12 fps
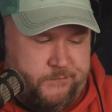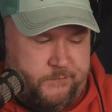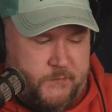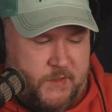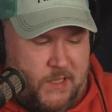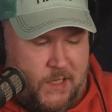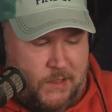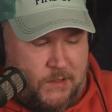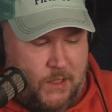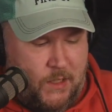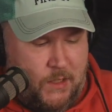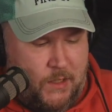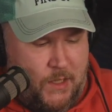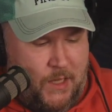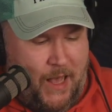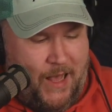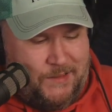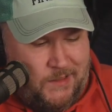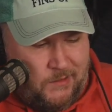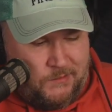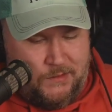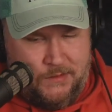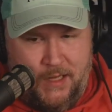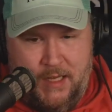And uh, I'd known
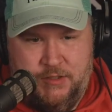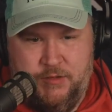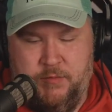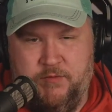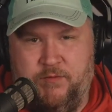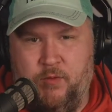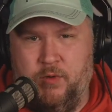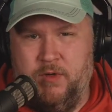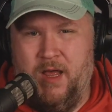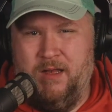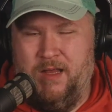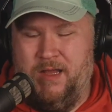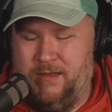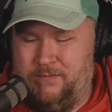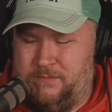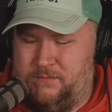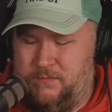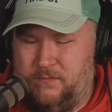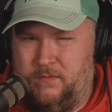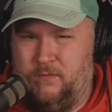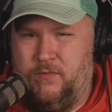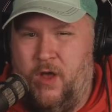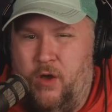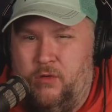Elijah before, not like
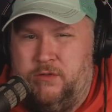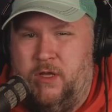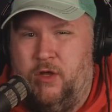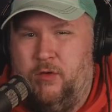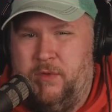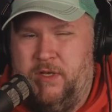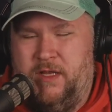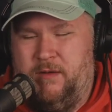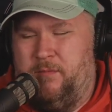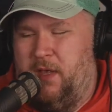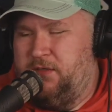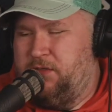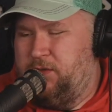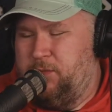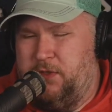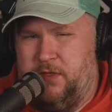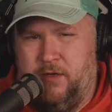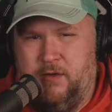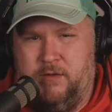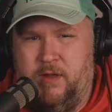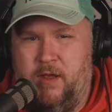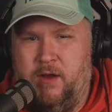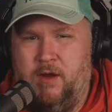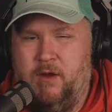known known, but he had messaged me here and
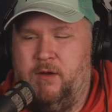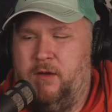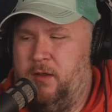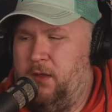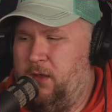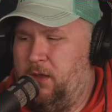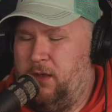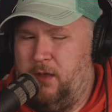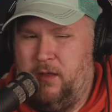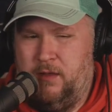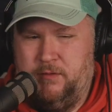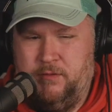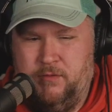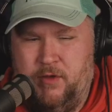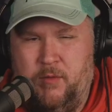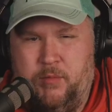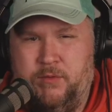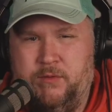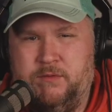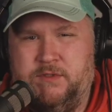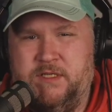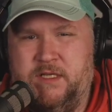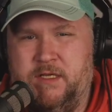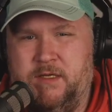there, uh, a little couple little
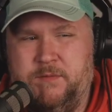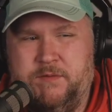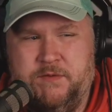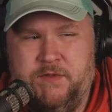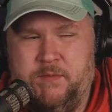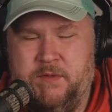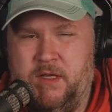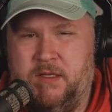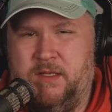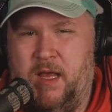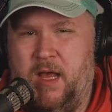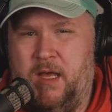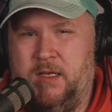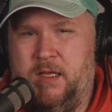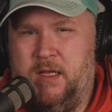DMs or something like that.